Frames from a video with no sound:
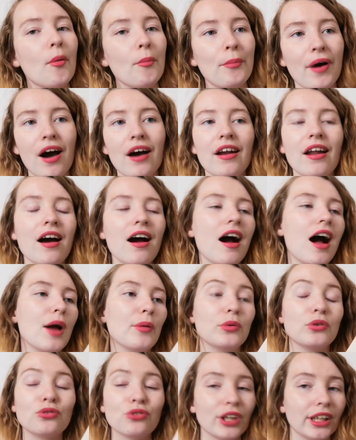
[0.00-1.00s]
but
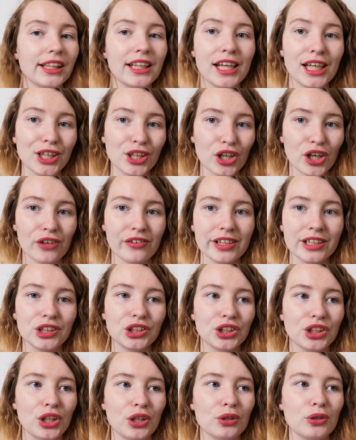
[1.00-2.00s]
I would really
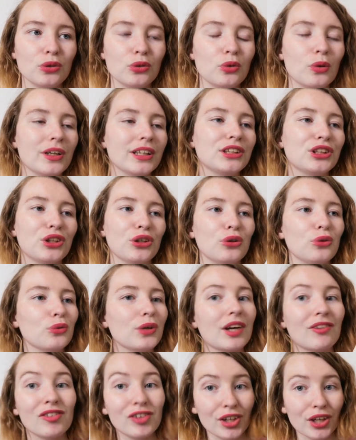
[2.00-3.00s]
encourage you to
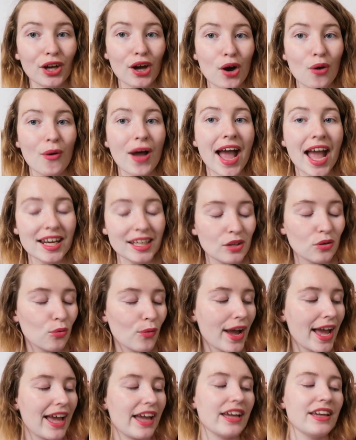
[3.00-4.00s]
give it a go
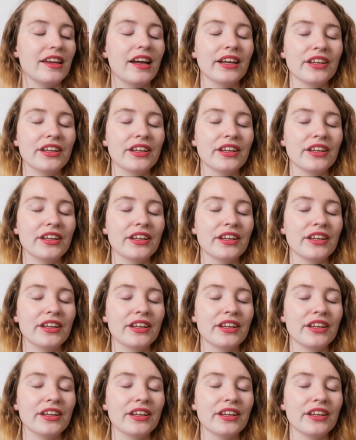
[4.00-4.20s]
anyway.